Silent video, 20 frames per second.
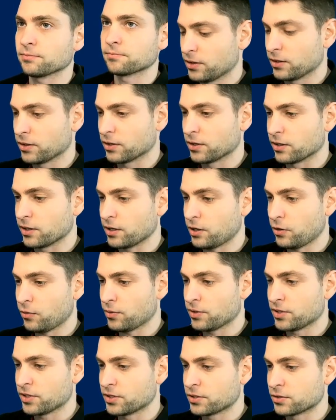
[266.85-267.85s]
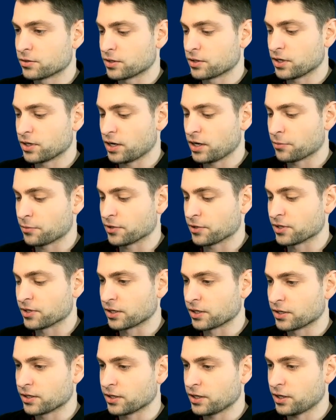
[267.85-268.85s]
Now we need to copy the
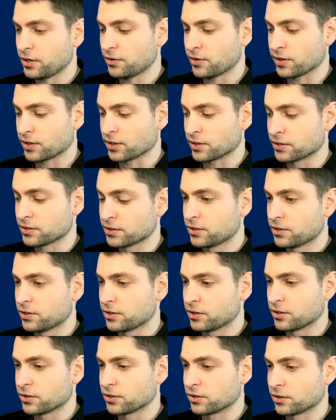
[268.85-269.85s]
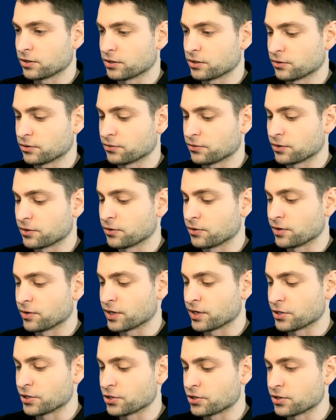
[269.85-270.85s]
current kernel
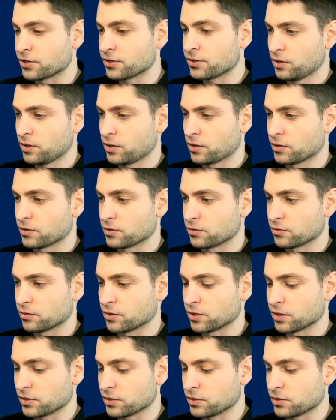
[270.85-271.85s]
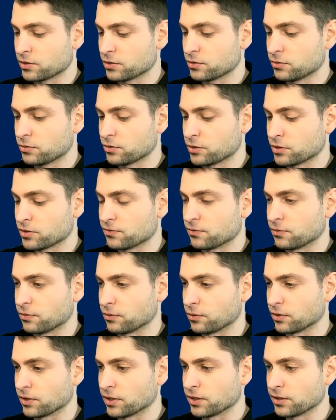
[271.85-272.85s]
configuration into the source
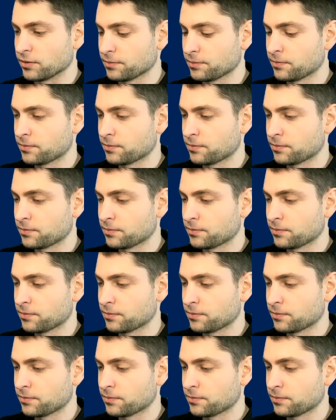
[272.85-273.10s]
folder.